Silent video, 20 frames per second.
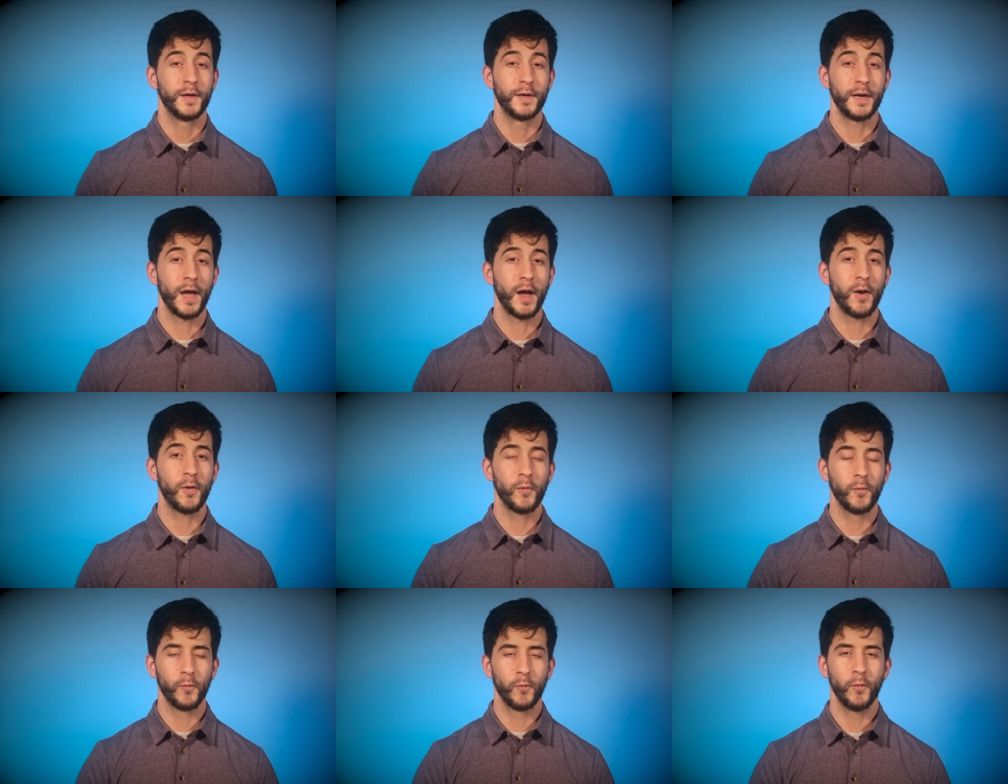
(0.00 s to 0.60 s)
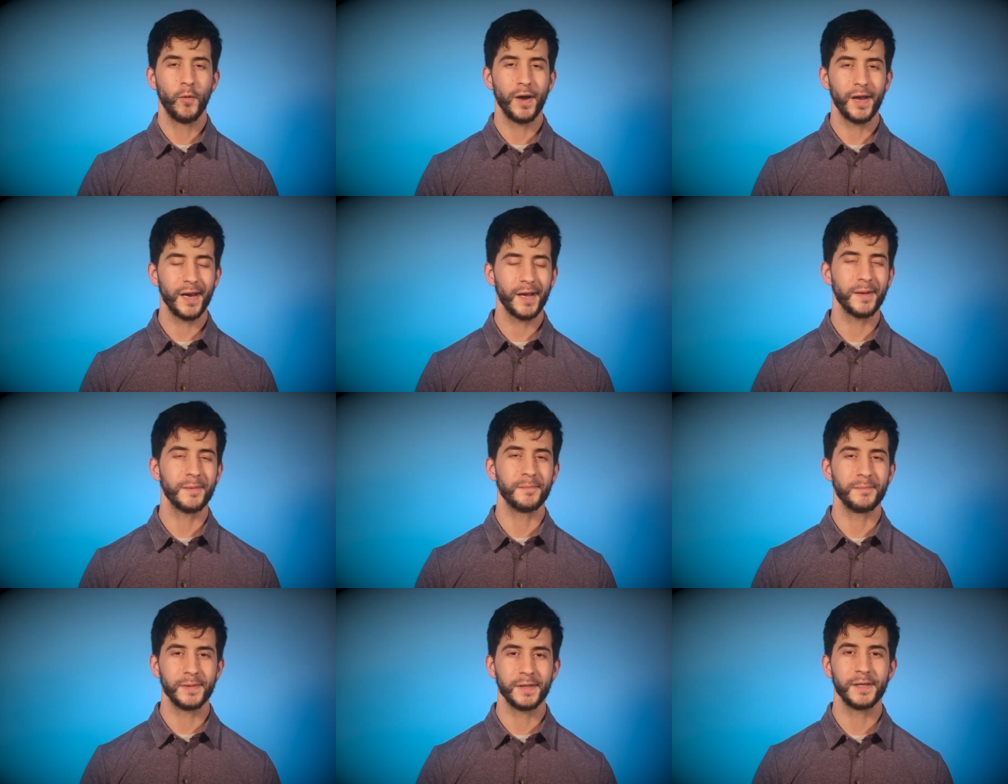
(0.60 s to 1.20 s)
Now, what
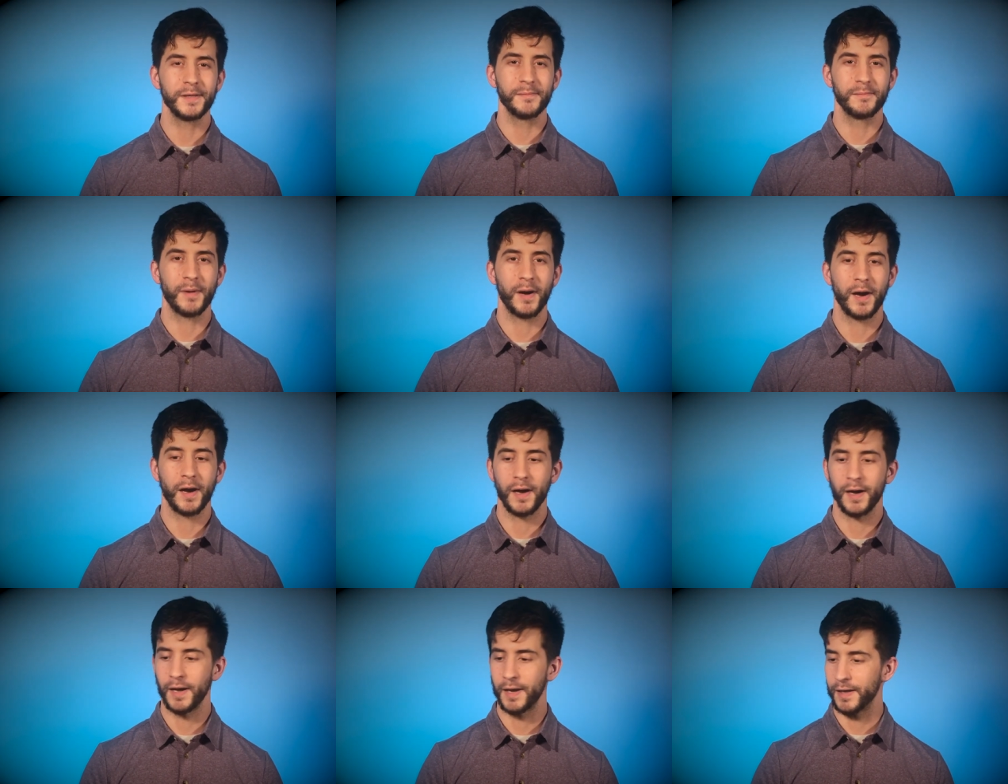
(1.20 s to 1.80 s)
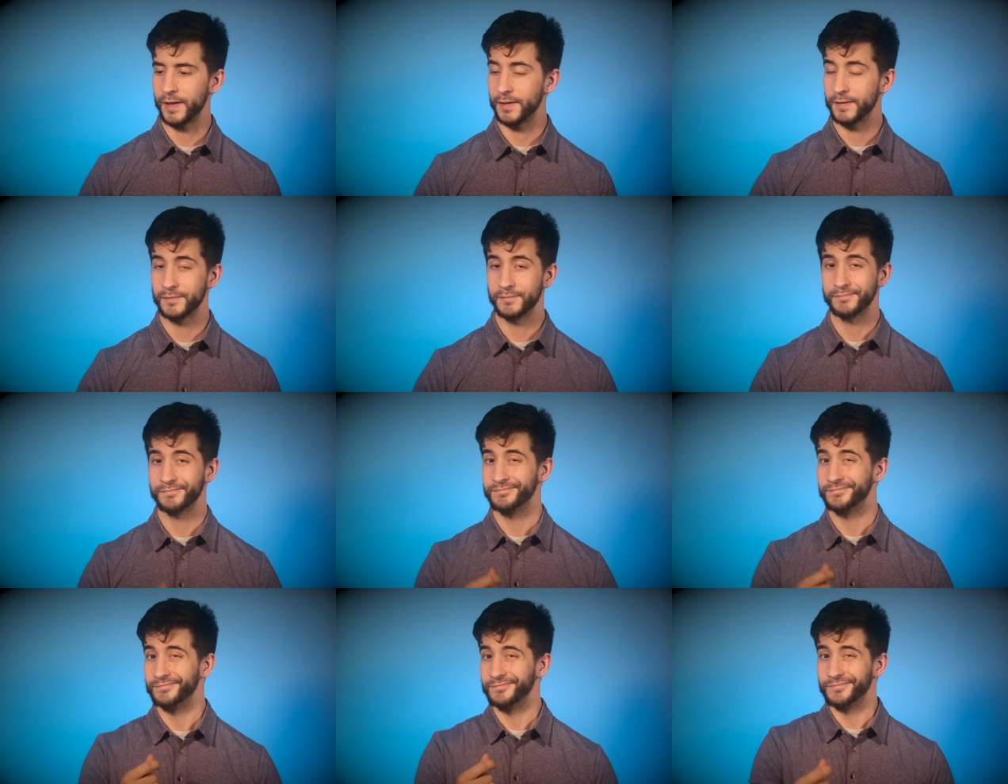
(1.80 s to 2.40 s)
I mean by
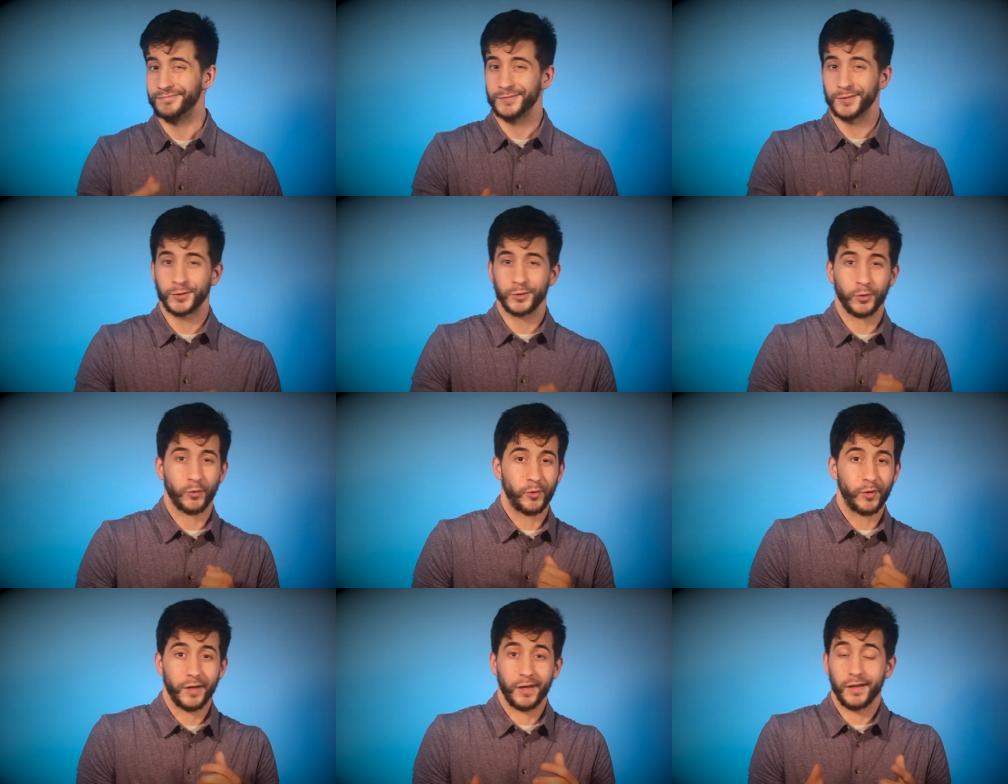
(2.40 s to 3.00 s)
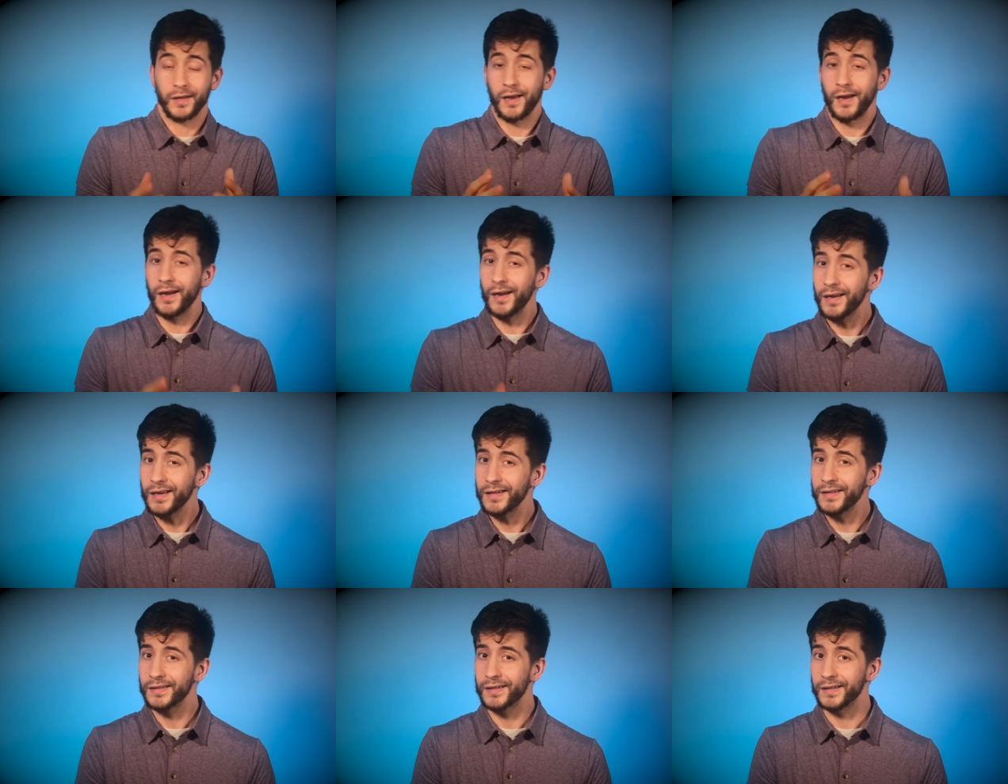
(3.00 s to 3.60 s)
sorta,
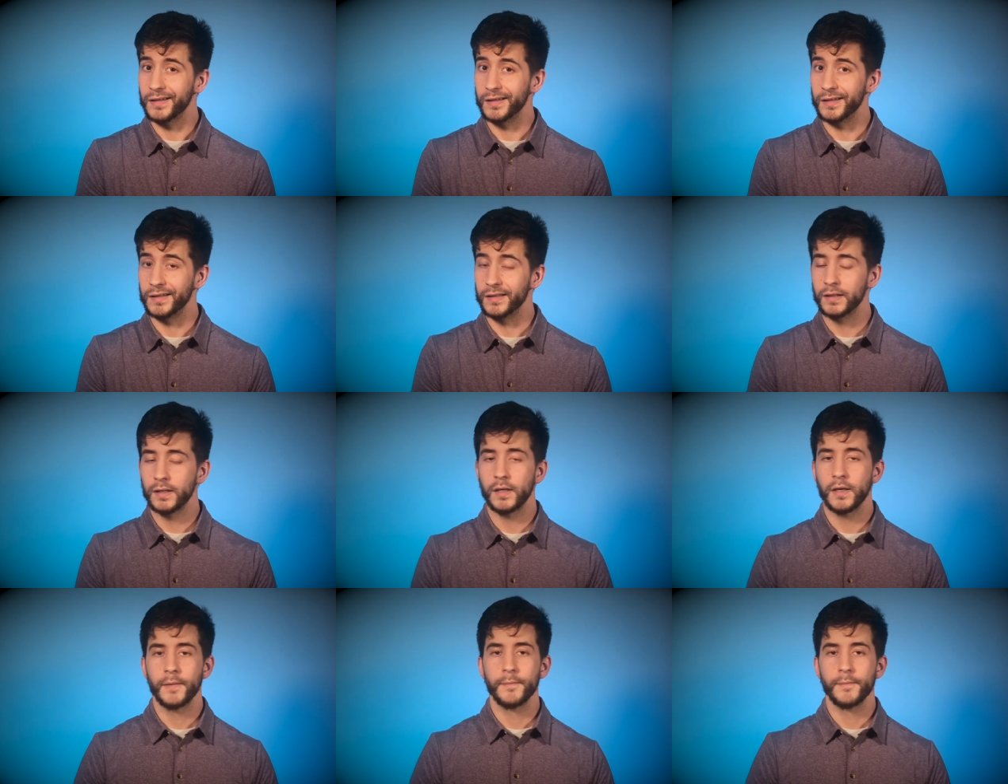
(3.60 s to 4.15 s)
kinda